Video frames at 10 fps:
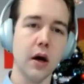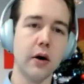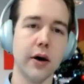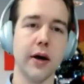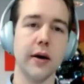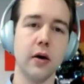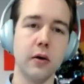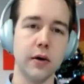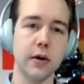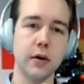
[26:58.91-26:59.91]
Okay,
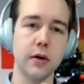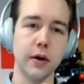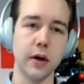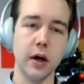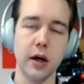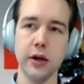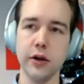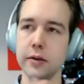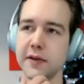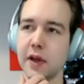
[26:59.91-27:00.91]
good, good. In
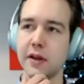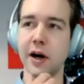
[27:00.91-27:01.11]
terms of the